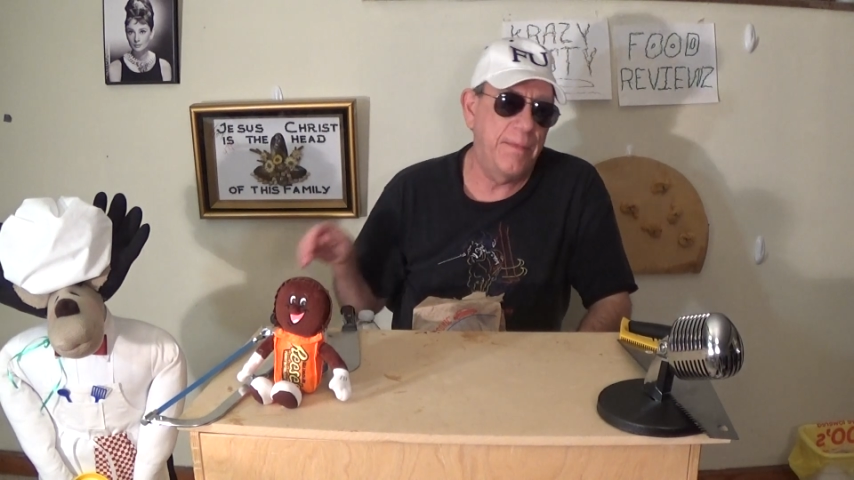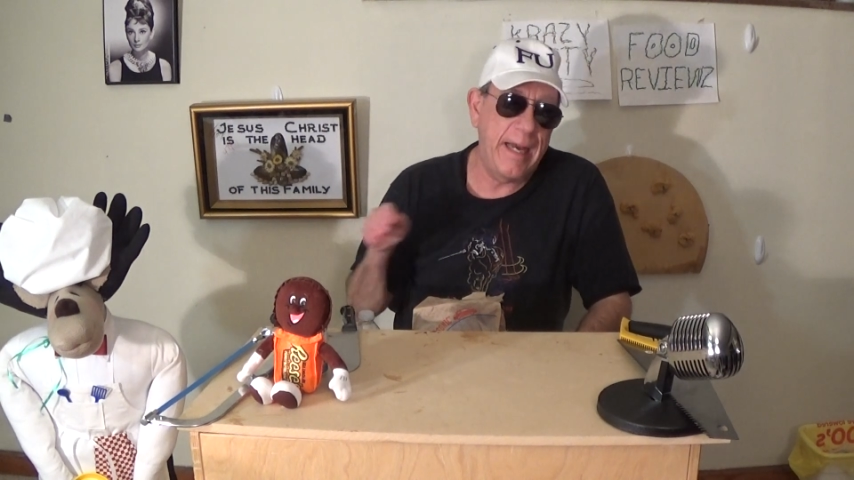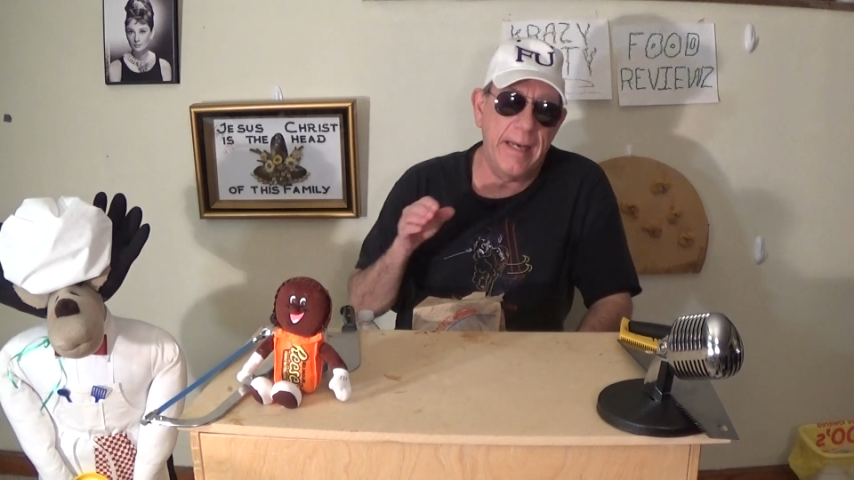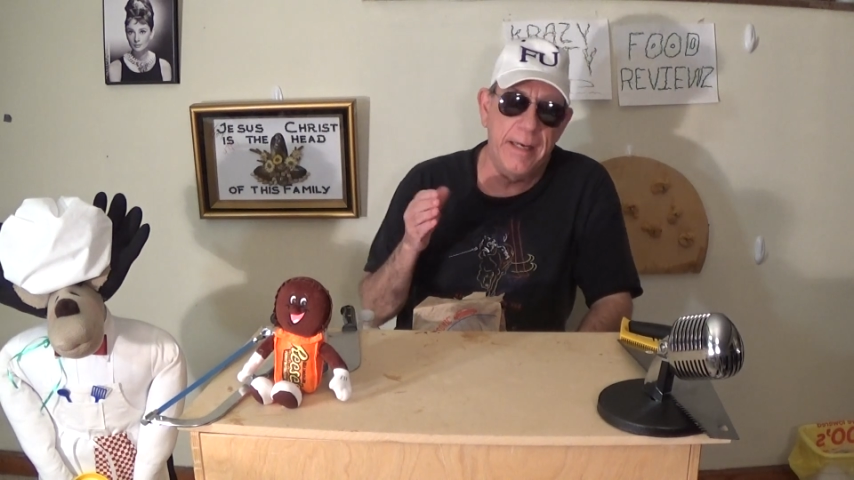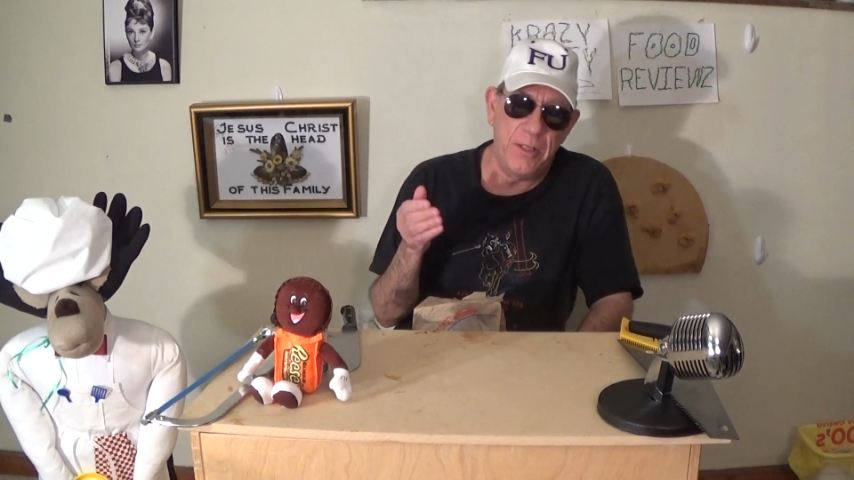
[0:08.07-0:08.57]
I
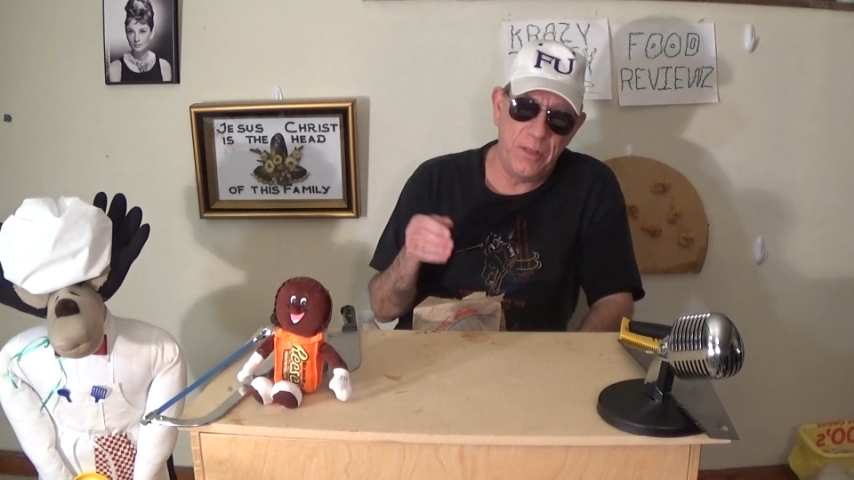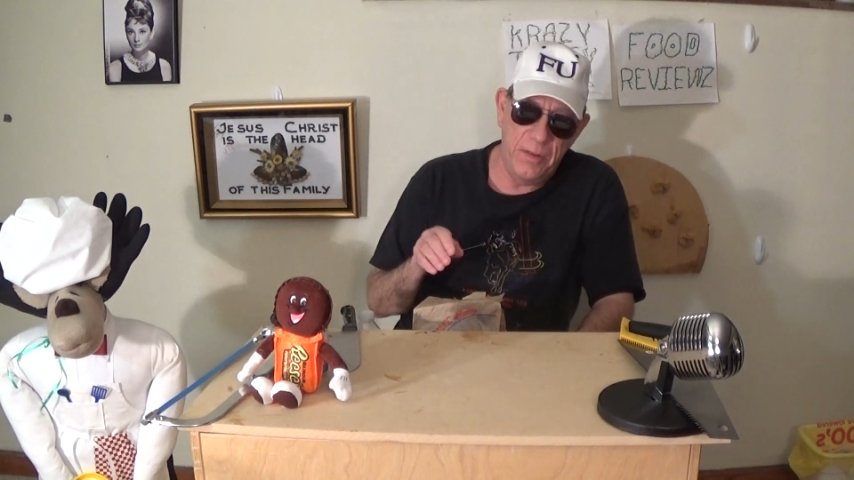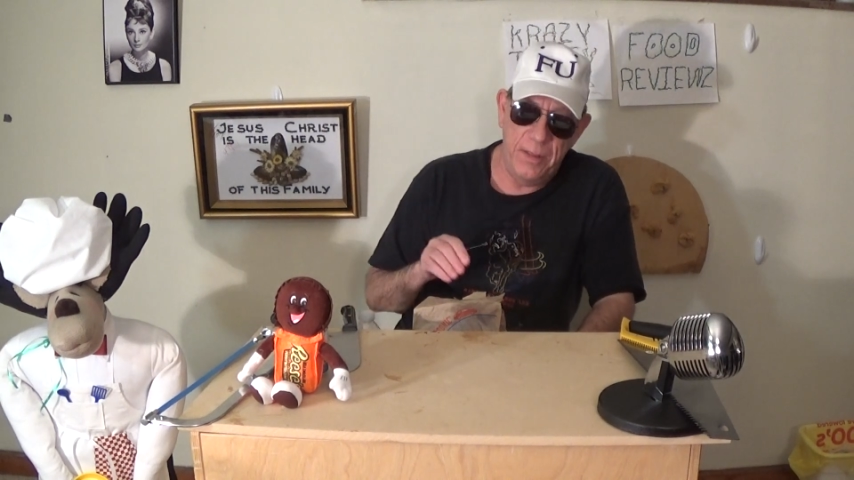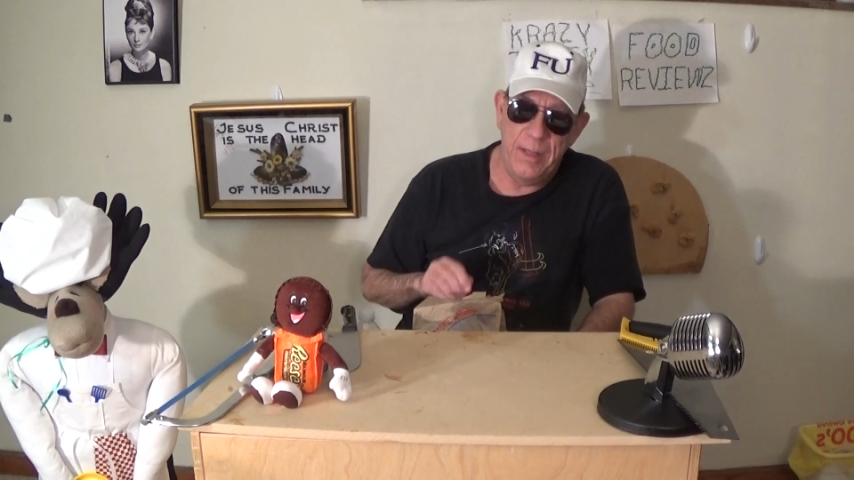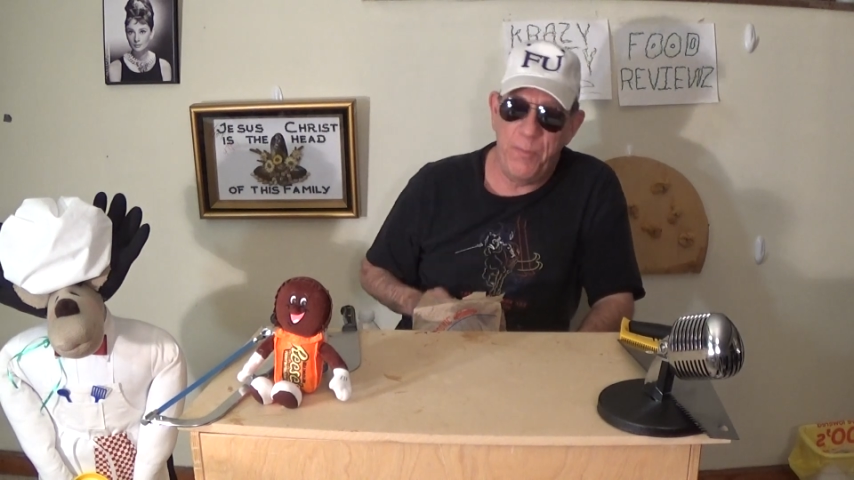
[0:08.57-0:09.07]
guess.
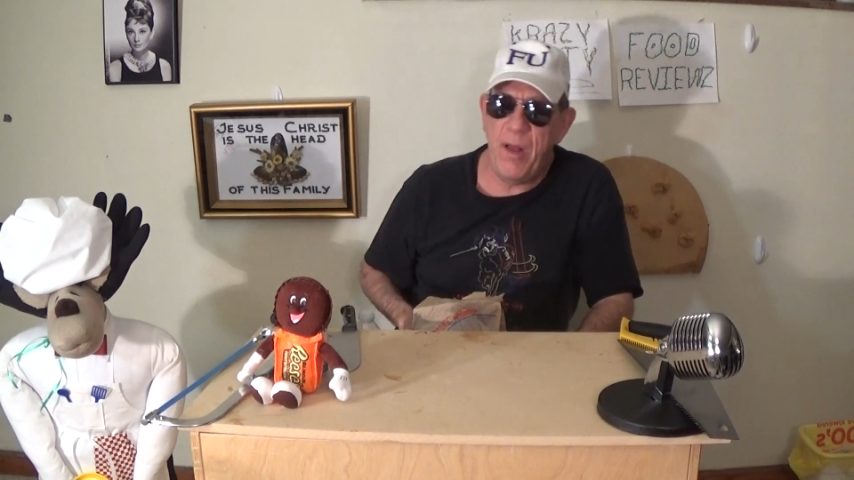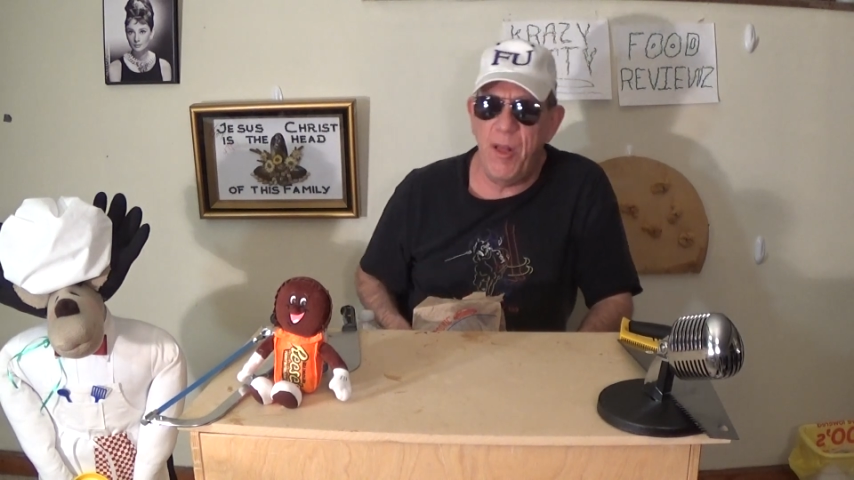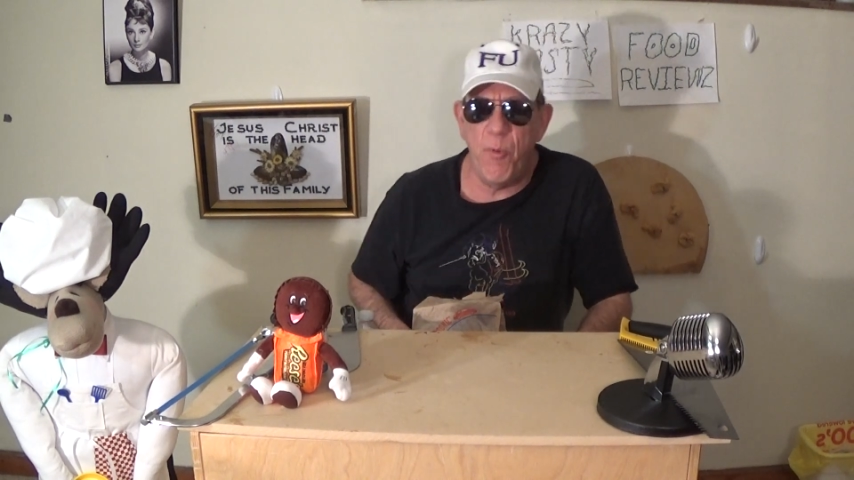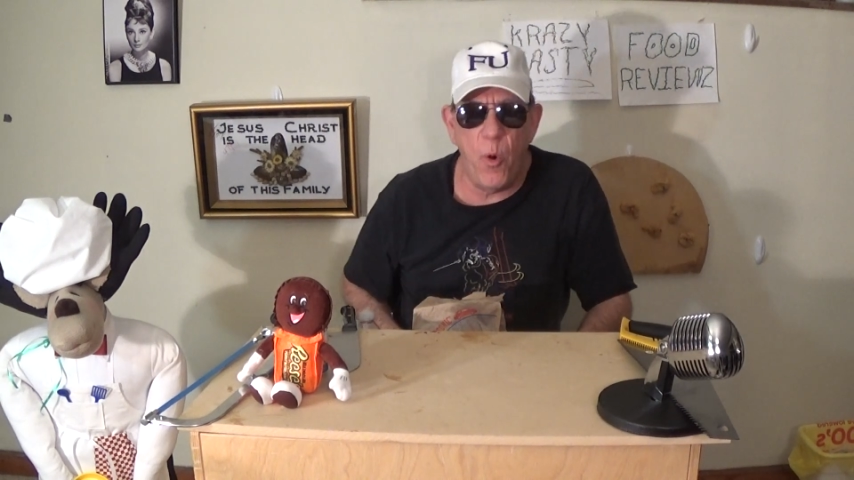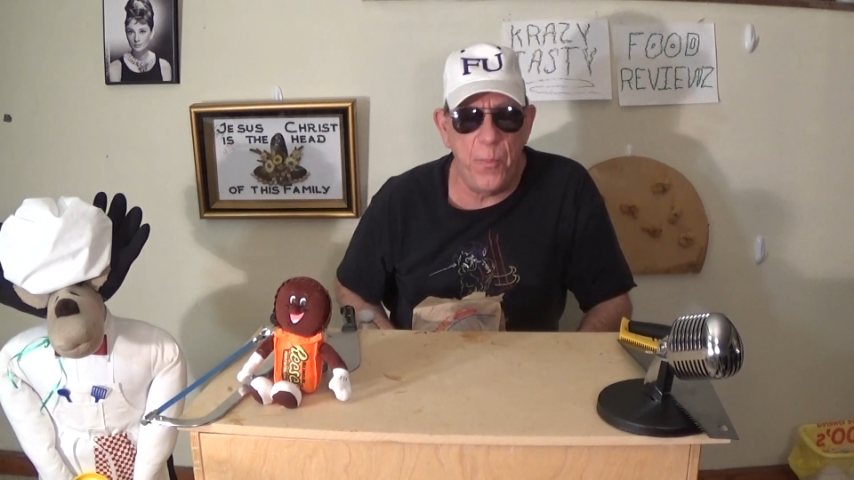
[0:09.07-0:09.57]

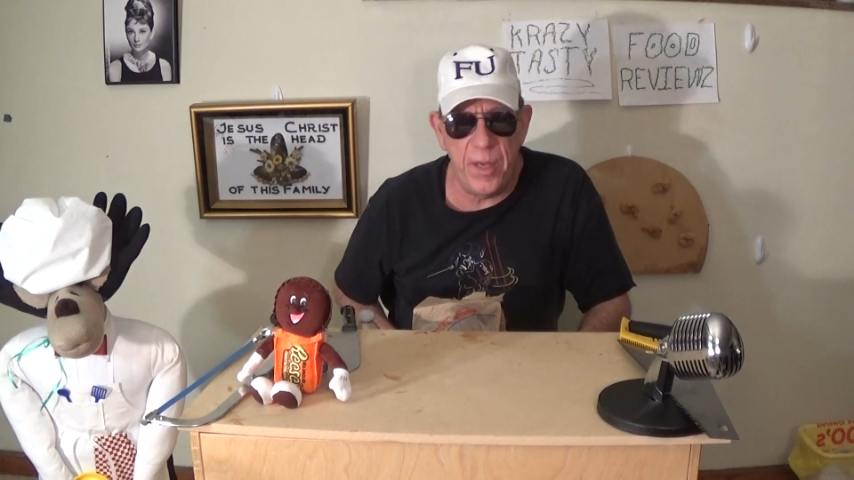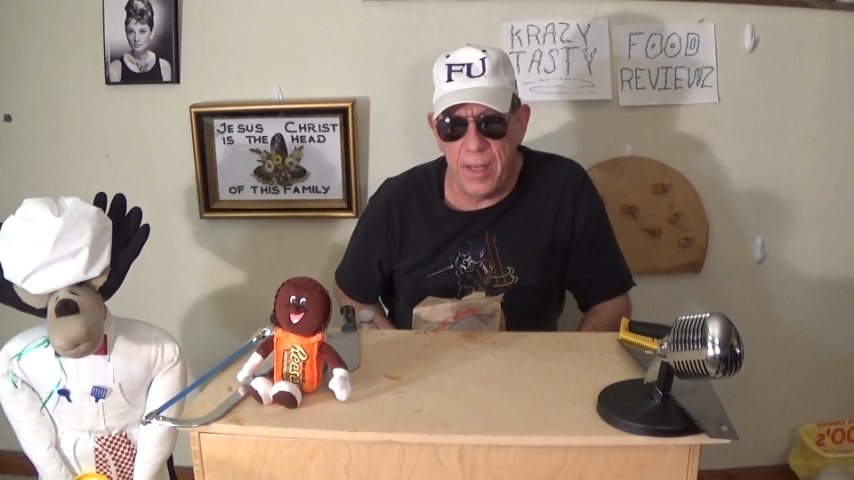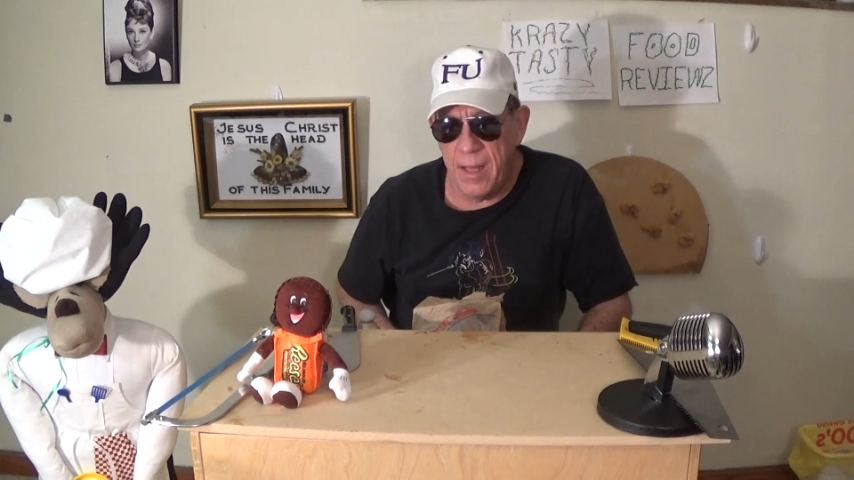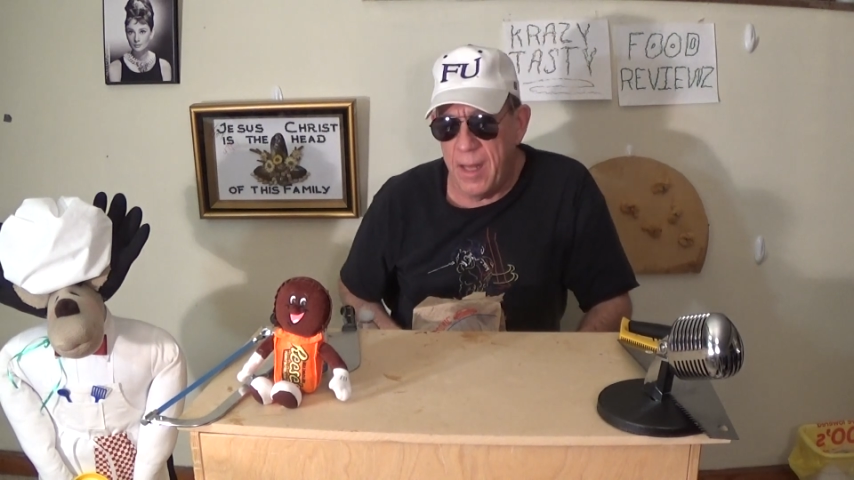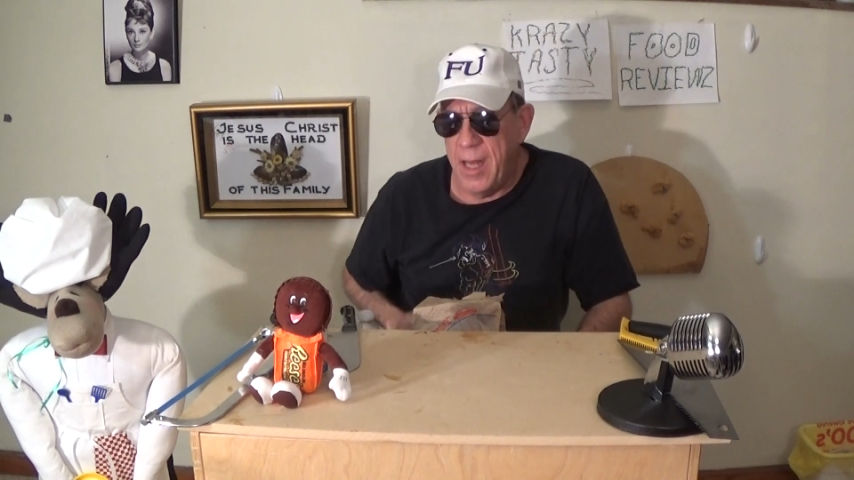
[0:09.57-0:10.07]
Probably won't be.